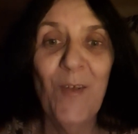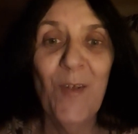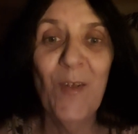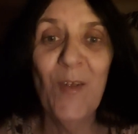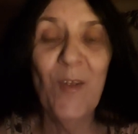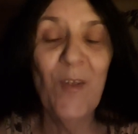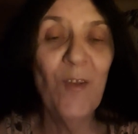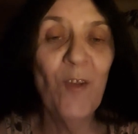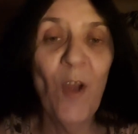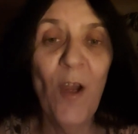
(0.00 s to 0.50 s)

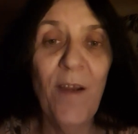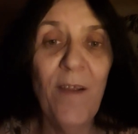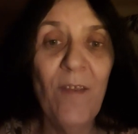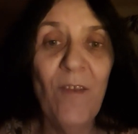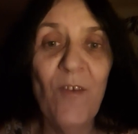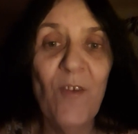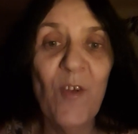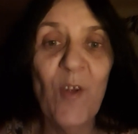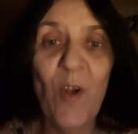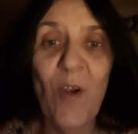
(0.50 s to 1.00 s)
just not in
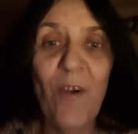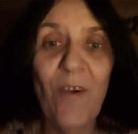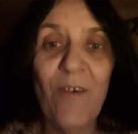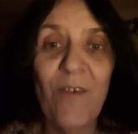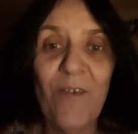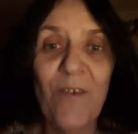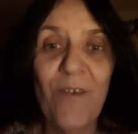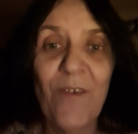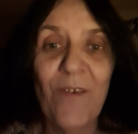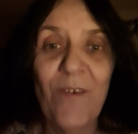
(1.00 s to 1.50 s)
the
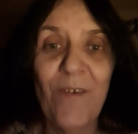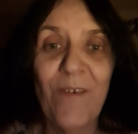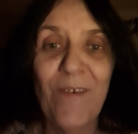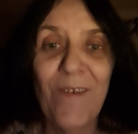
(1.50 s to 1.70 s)
stars.